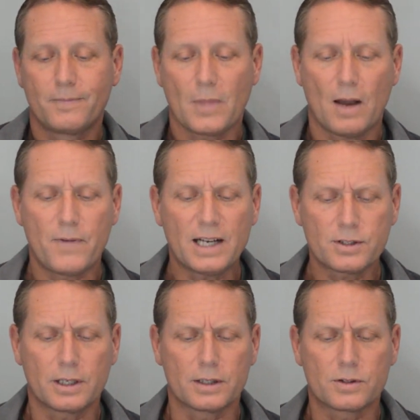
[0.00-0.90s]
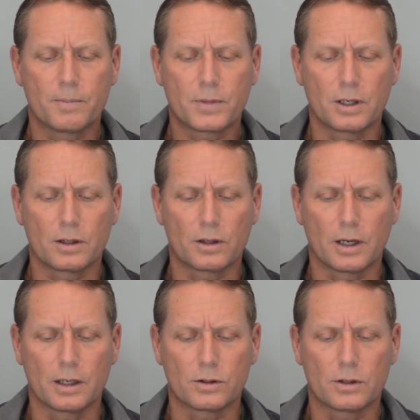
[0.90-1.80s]
Fasting is something
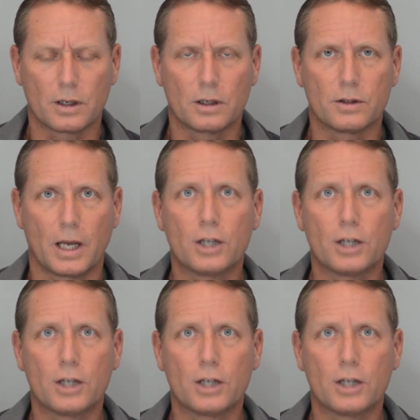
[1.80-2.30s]
that the